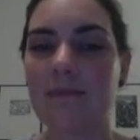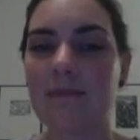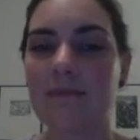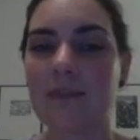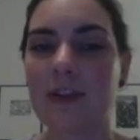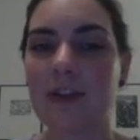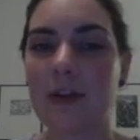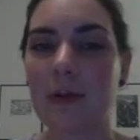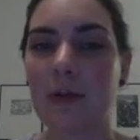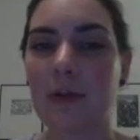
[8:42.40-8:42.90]

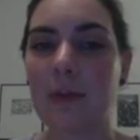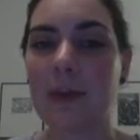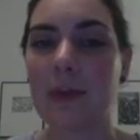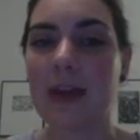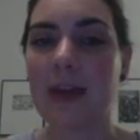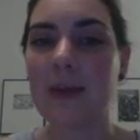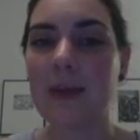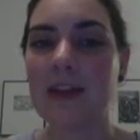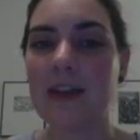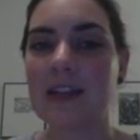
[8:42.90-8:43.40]
the
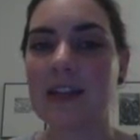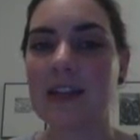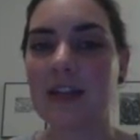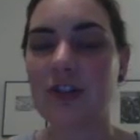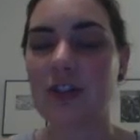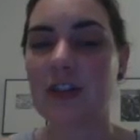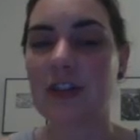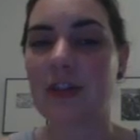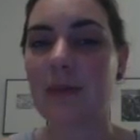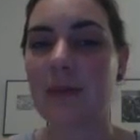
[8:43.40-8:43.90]
baby
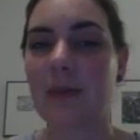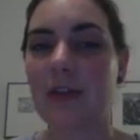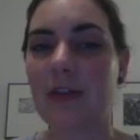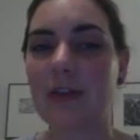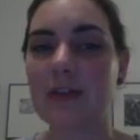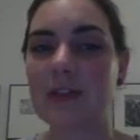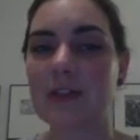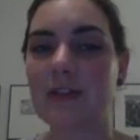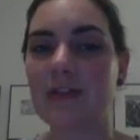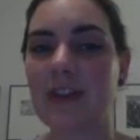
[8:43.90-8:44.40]
touching the
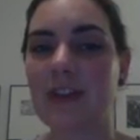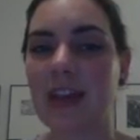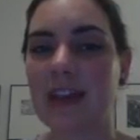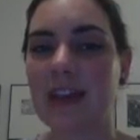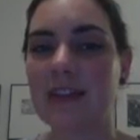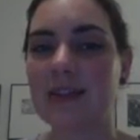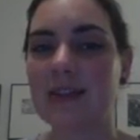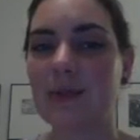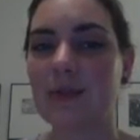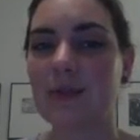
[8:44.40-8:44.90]
mother's
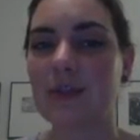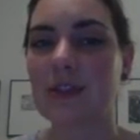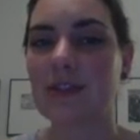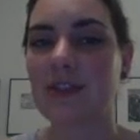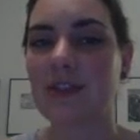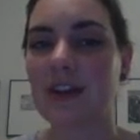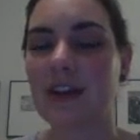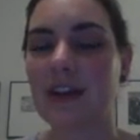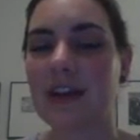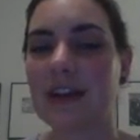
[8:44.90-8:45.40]
face, which is
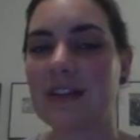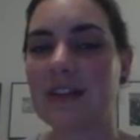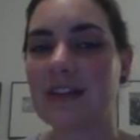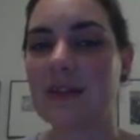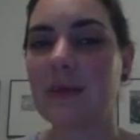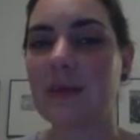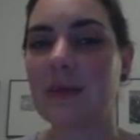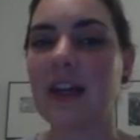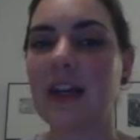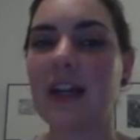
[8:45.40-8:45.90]
very
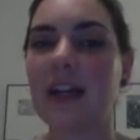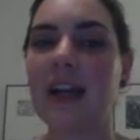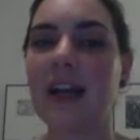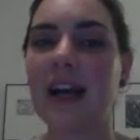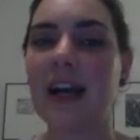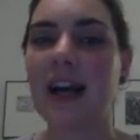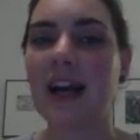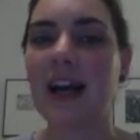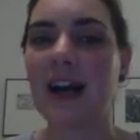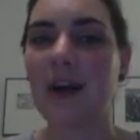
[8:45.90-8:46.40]
intimate,
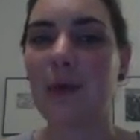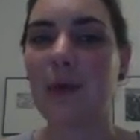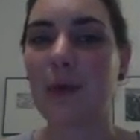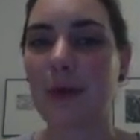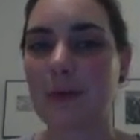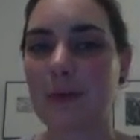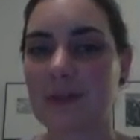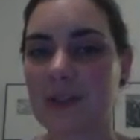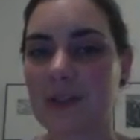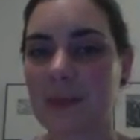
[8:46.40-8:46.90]
a
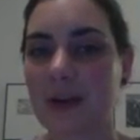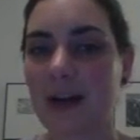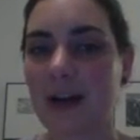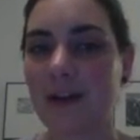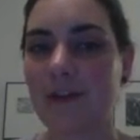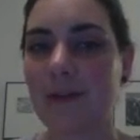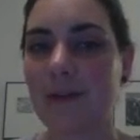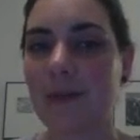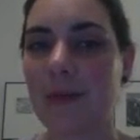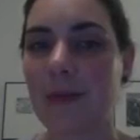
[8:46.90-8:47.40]
warm smile
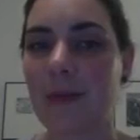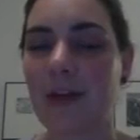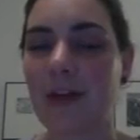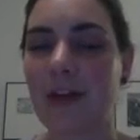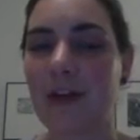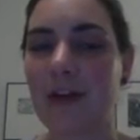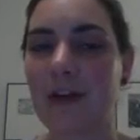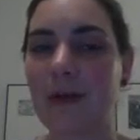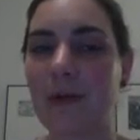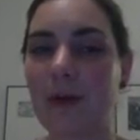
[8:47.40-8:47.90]
from the
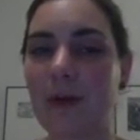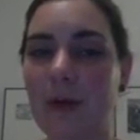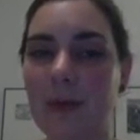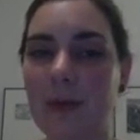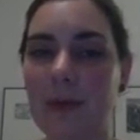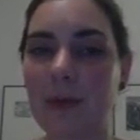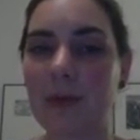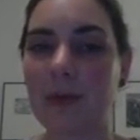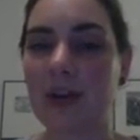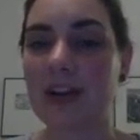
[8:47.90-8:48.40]
mother, a warm
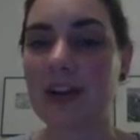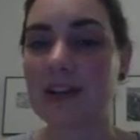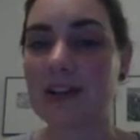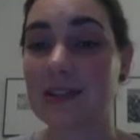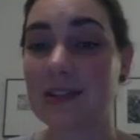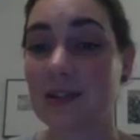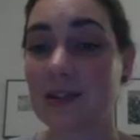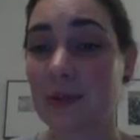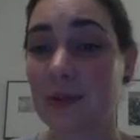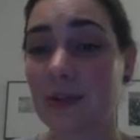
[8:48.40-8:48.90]
embrace.
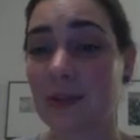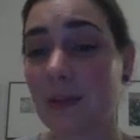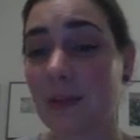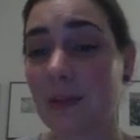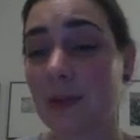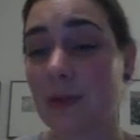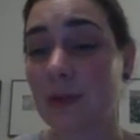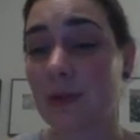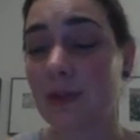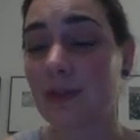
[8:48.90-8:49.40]
It's a really
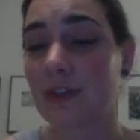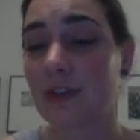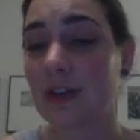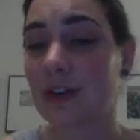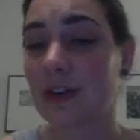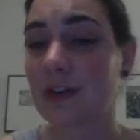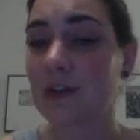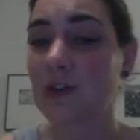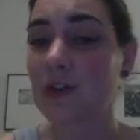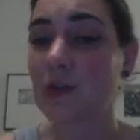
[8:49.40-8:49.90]

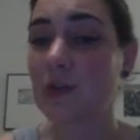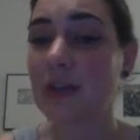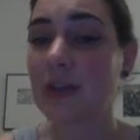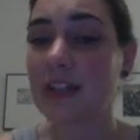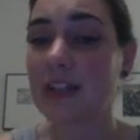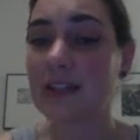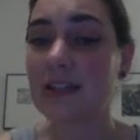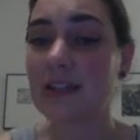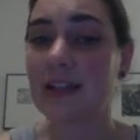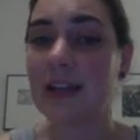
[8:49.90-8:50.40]
beautiful,
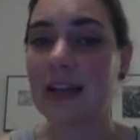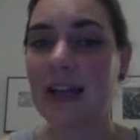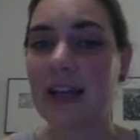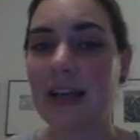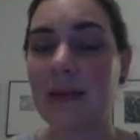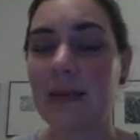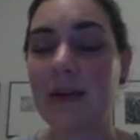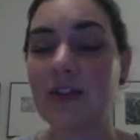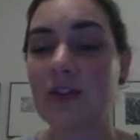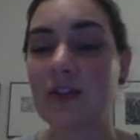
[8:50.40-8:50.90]
sweet
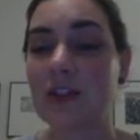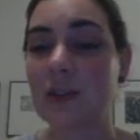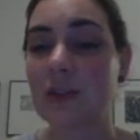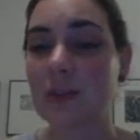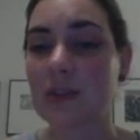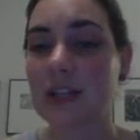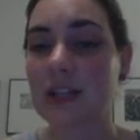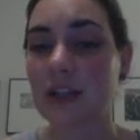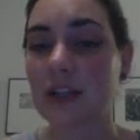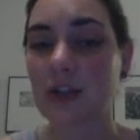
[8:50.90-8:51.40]
image. This
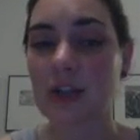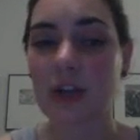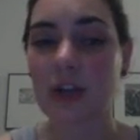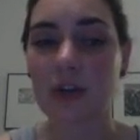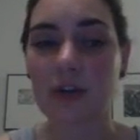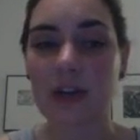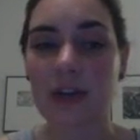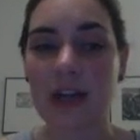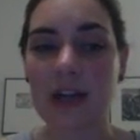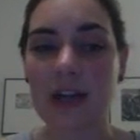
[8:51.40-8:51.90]
was actually
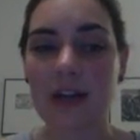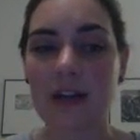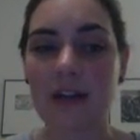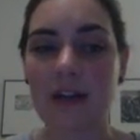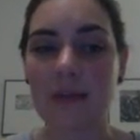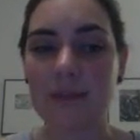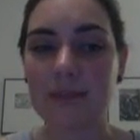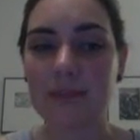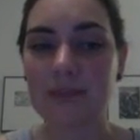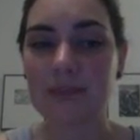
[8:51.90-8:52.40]

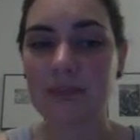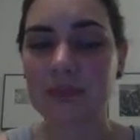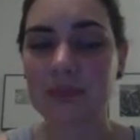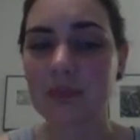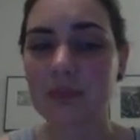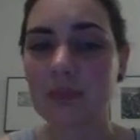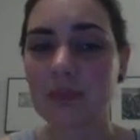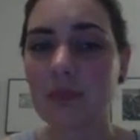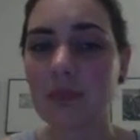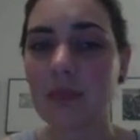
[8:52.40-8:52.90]
created
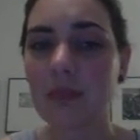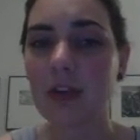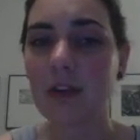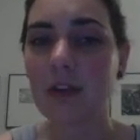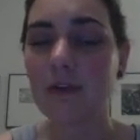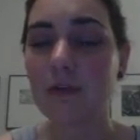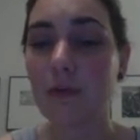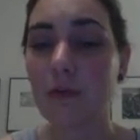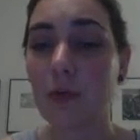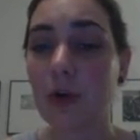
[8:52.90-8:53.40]

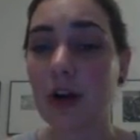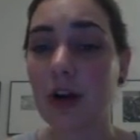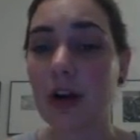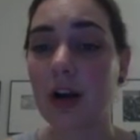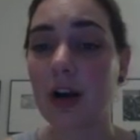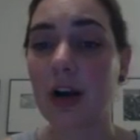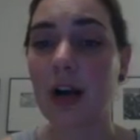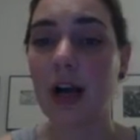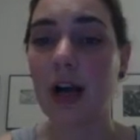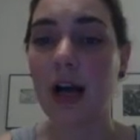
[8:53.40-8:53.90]

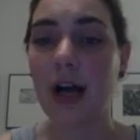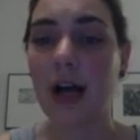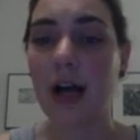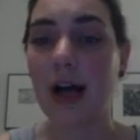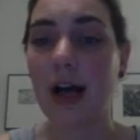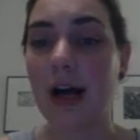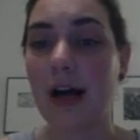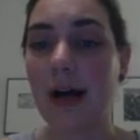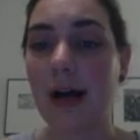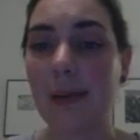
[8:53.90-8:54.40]
for
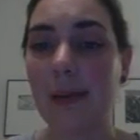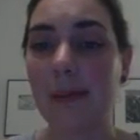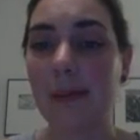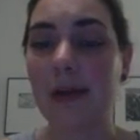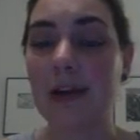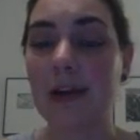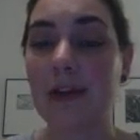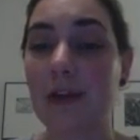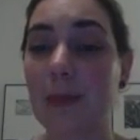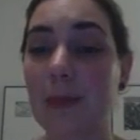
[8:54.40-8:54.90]

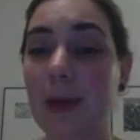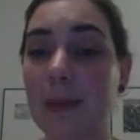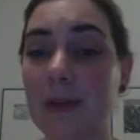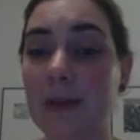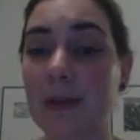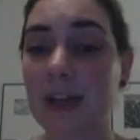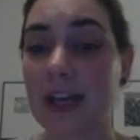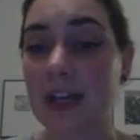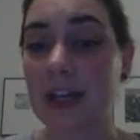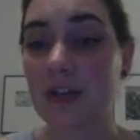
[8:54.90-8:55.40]
another
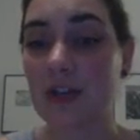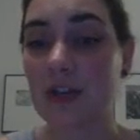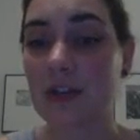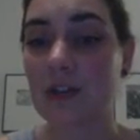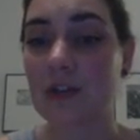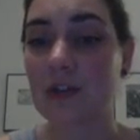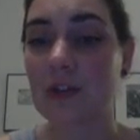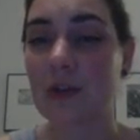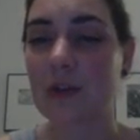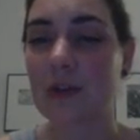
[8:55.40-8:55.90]
publication.
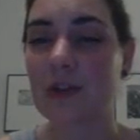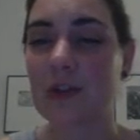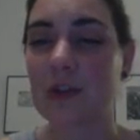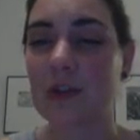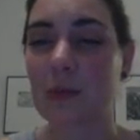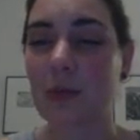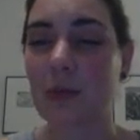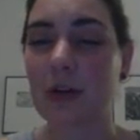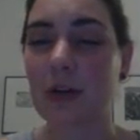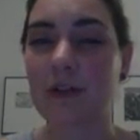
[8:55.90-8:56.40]
So this is
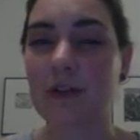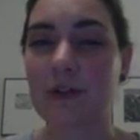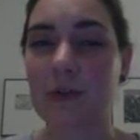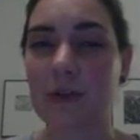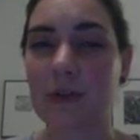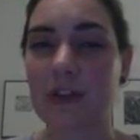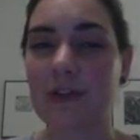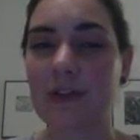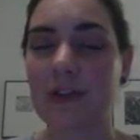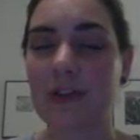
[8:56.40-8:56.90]
more of
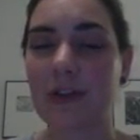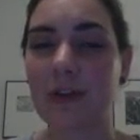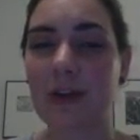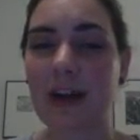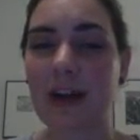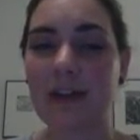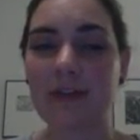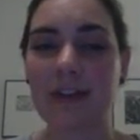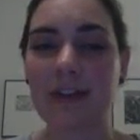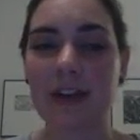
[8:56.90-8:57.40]
sort of a
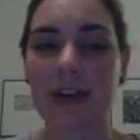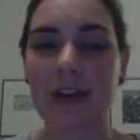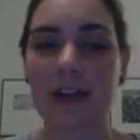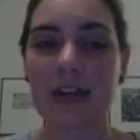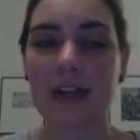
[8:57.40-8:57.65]
graphic,